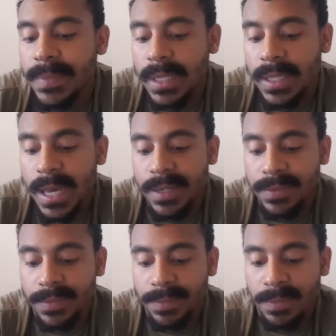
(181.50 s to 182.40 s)
lot
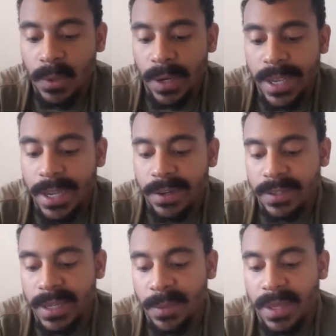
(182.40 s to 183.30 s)
of, or here,
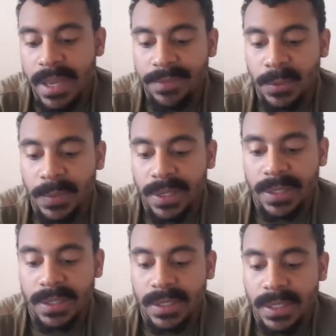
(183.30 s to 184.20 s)
that we have to
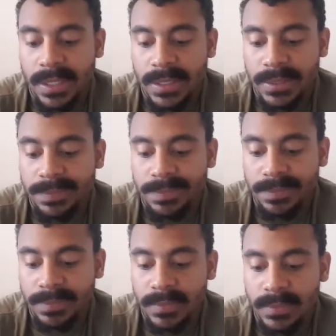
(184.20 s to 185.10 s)
wear
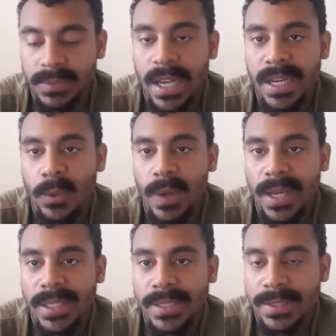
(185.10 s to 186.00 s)
tiny
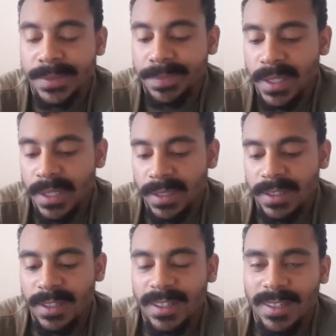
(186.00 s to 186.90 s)
whiteys.
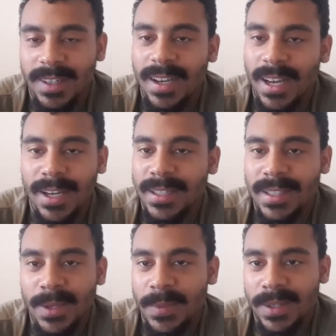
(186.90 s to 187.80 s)
I don't
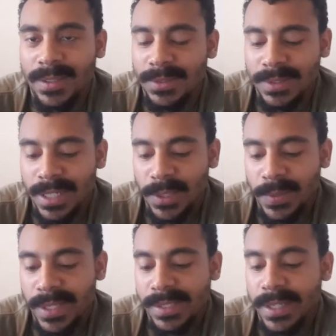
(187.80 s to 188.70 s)
like wearing no tiny
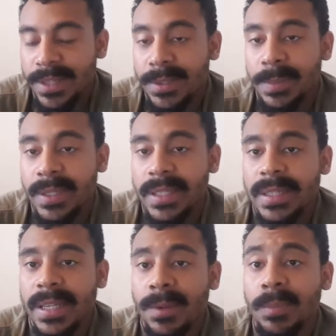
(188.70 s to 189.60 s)
whiteys either,
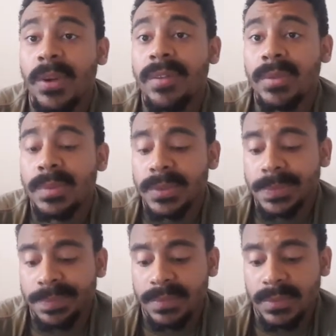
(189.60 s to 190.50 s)
but they are breathable.
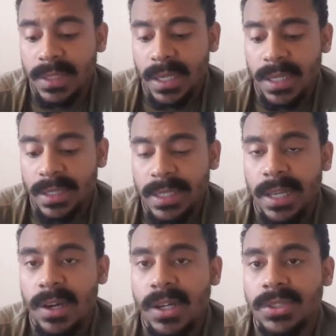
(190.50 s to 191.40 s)
They
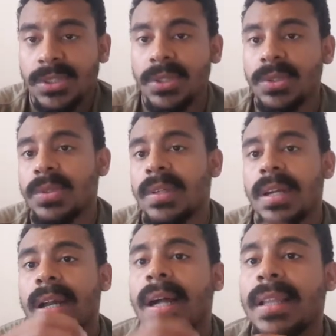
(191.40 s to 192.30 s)
also
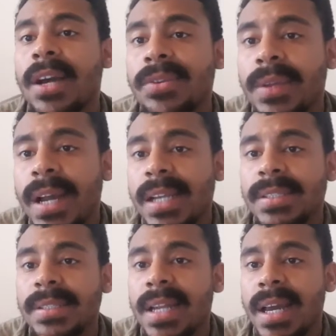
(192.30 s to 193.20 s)
allow you
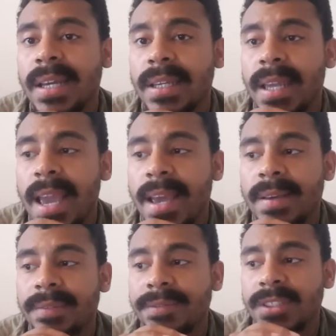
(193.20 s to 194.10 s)
guys to not
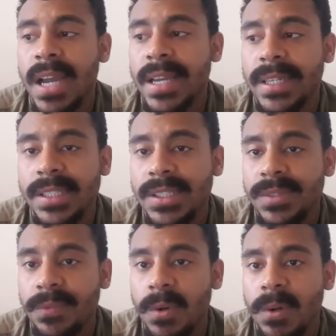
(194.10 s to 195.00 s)
have jock itch
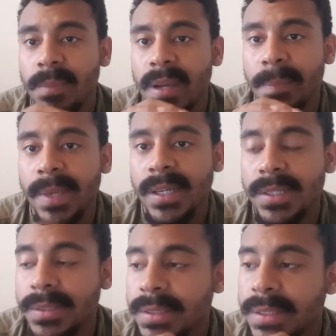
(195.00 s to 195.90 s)
for my
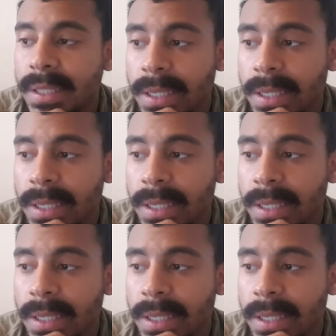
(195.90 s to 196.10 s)
males.